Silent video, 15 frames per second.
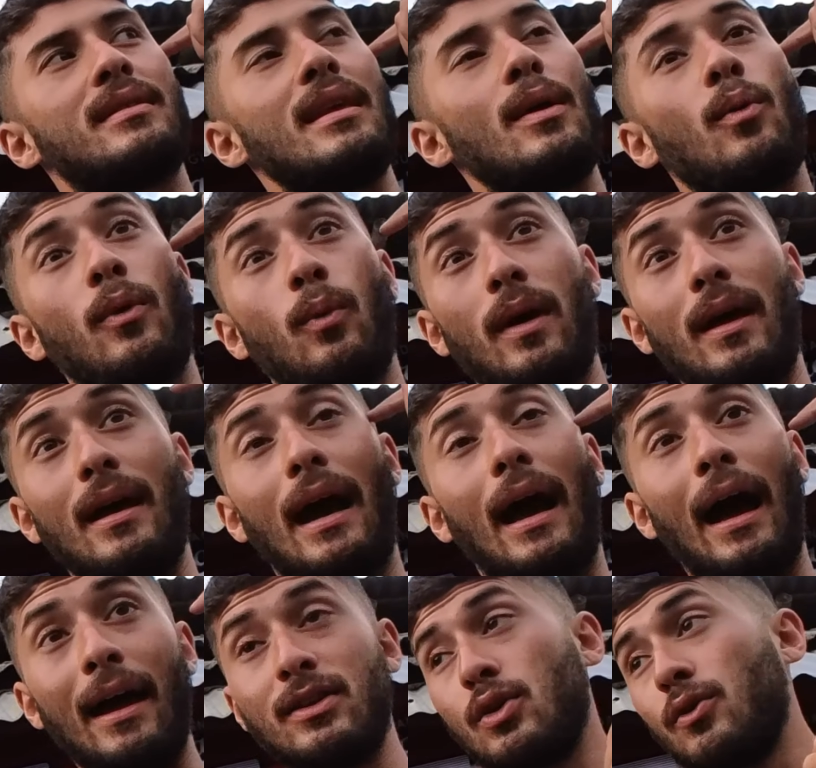lift him up.
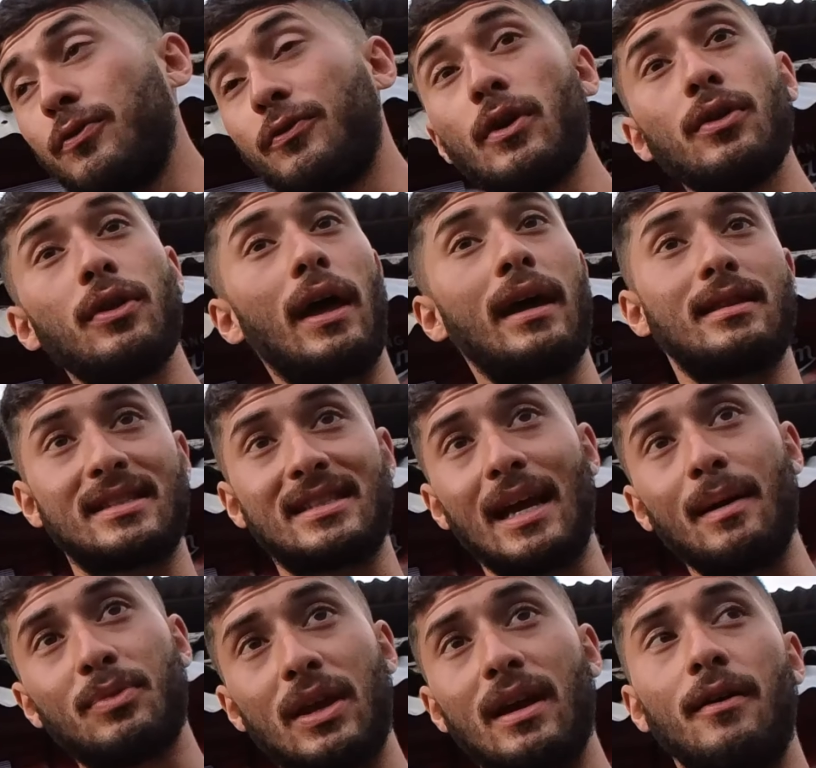I do feel like the
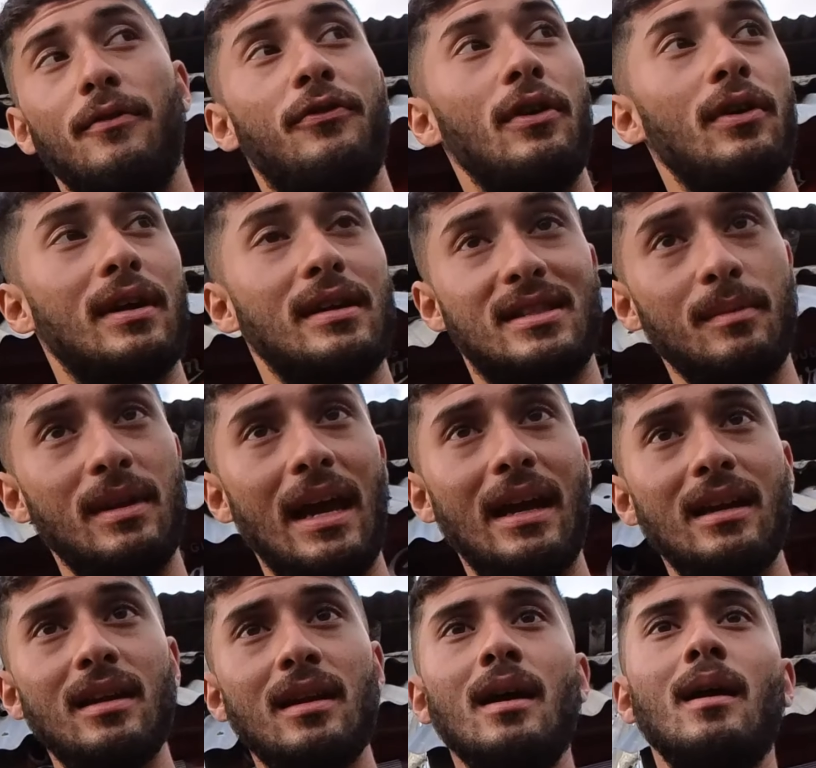same thing of feeling
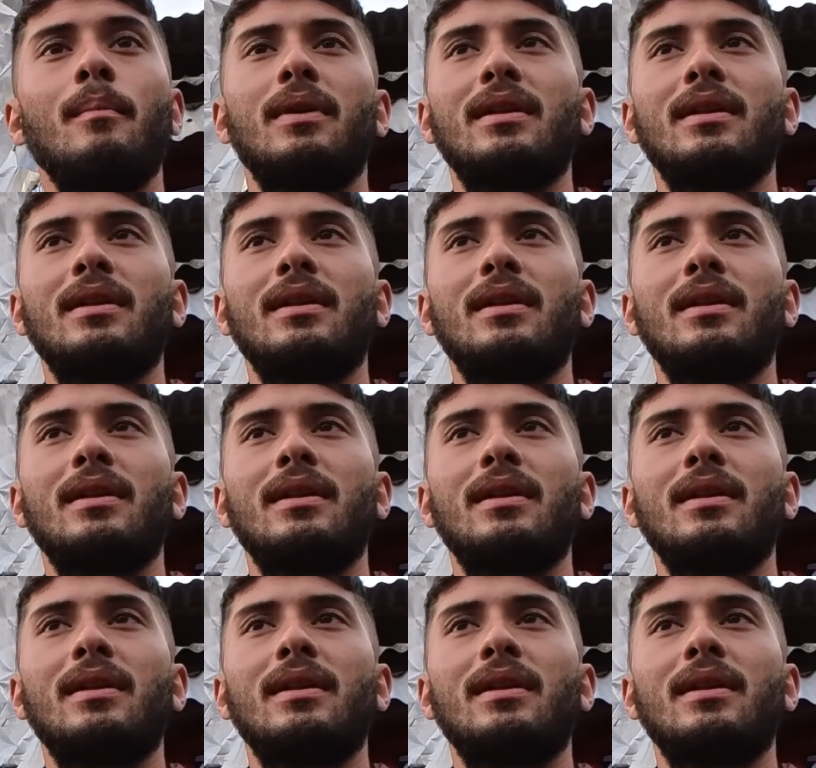intimidated, mm-hmm.